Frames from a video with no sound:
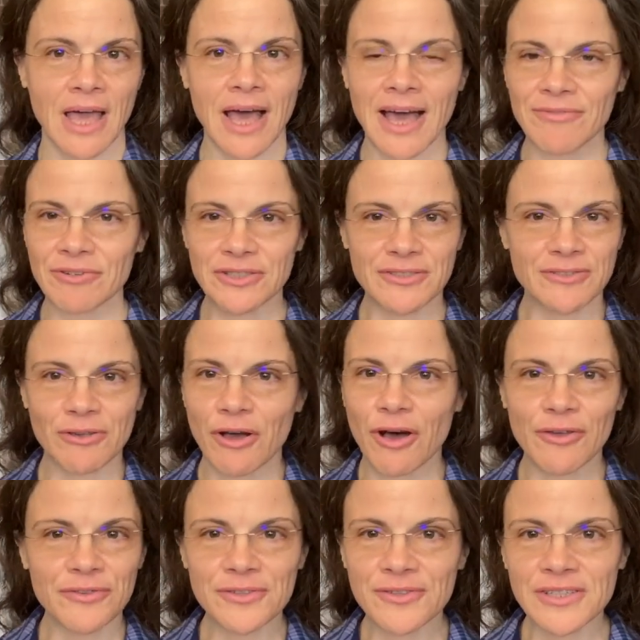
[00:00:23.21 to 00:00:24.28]
I've got
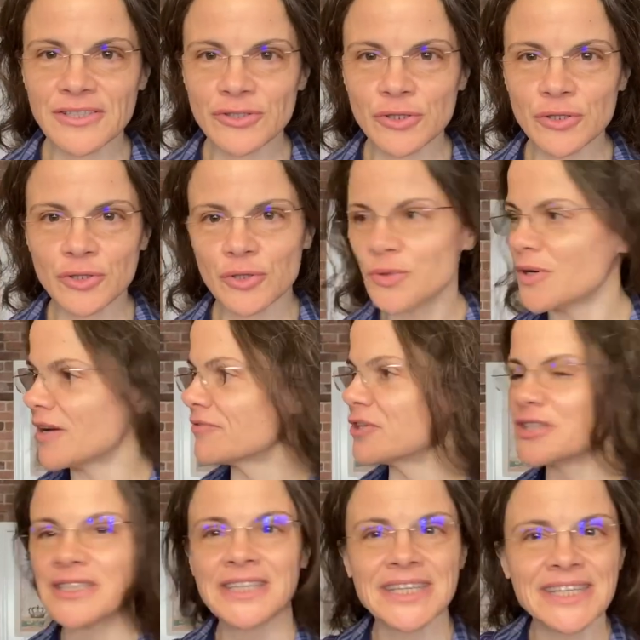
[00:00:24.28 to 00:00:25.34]
other things to do, I've
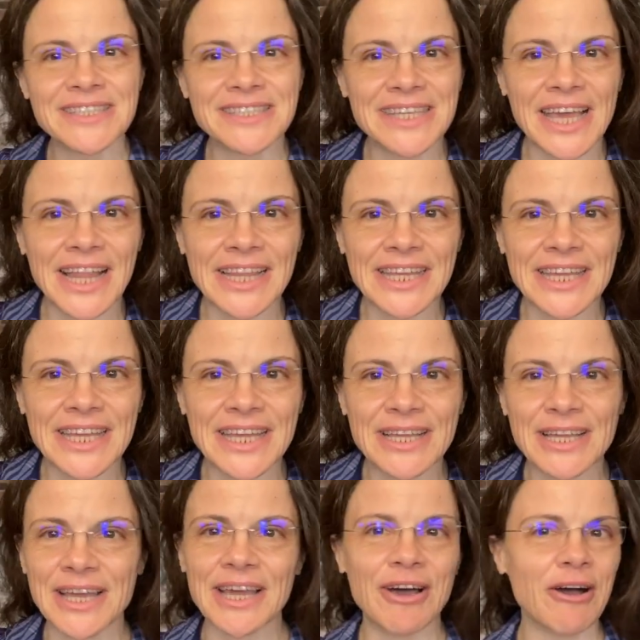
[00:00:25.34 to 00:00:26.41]
got kids
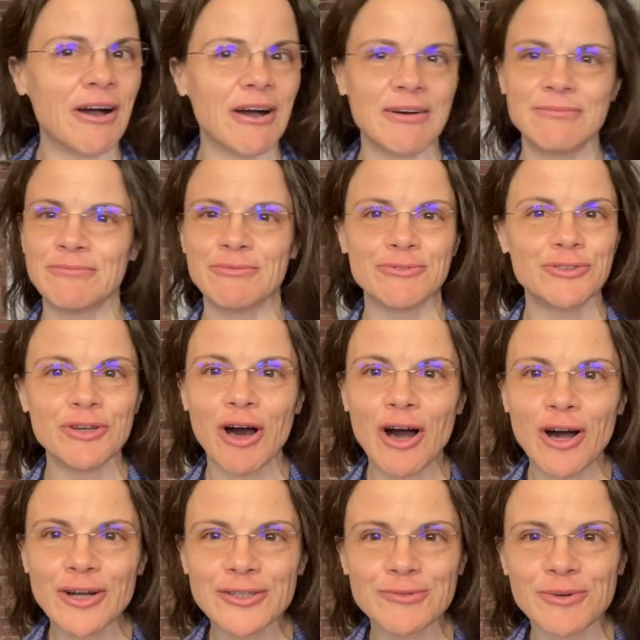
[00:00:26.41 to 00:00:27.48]
yelling, uh,
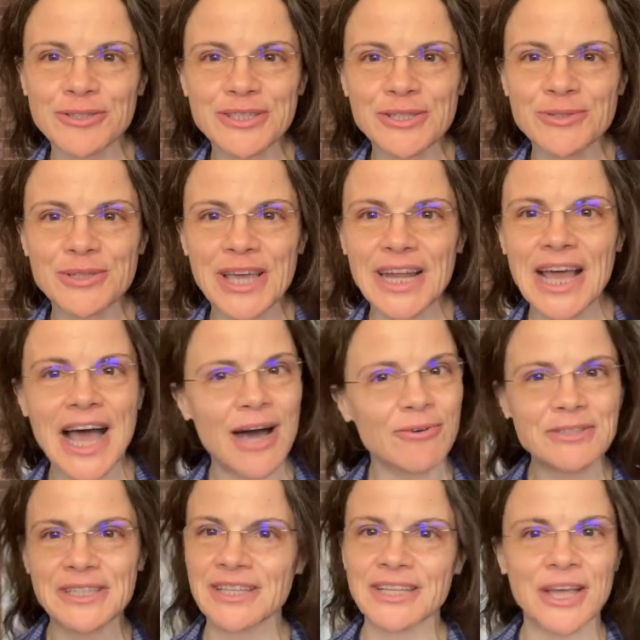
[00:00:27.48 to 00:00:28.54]
dogs wanting to get
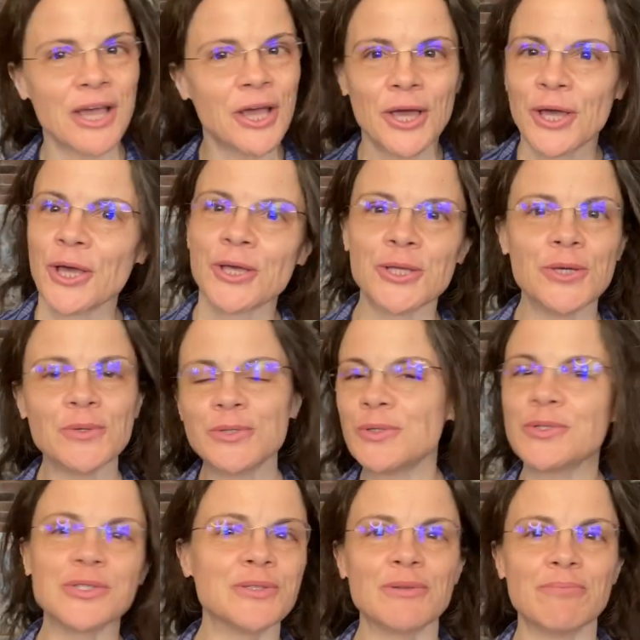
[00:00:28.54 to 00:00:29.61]
out, and you
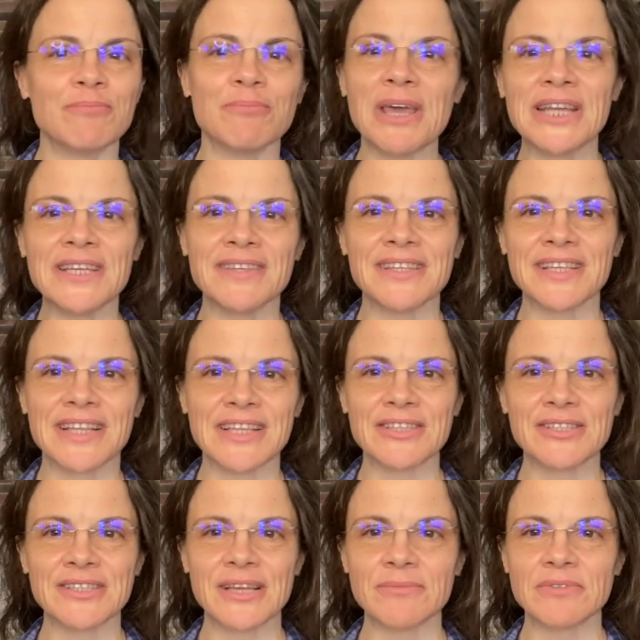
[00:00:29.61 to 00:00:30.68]
do many things at
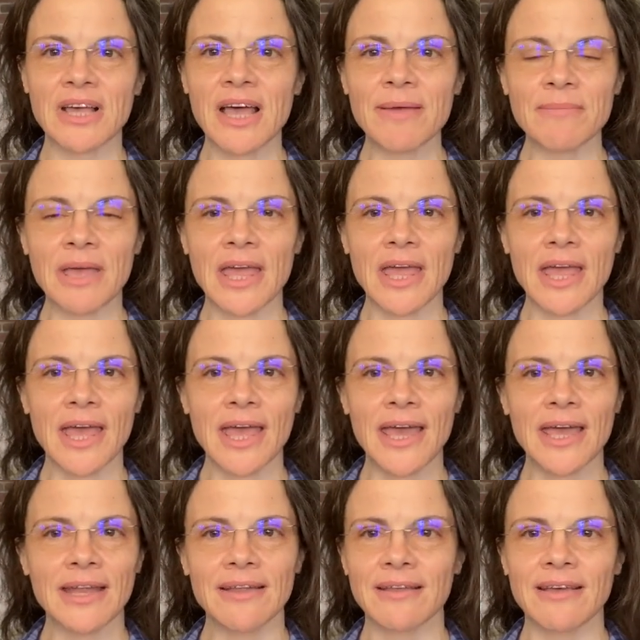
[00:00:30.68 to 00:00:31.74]
the same time,
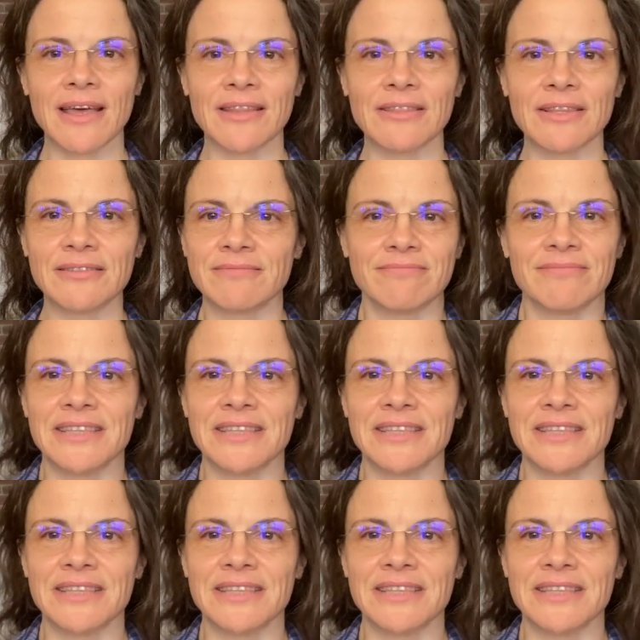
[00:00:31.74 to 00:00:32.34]
and at the,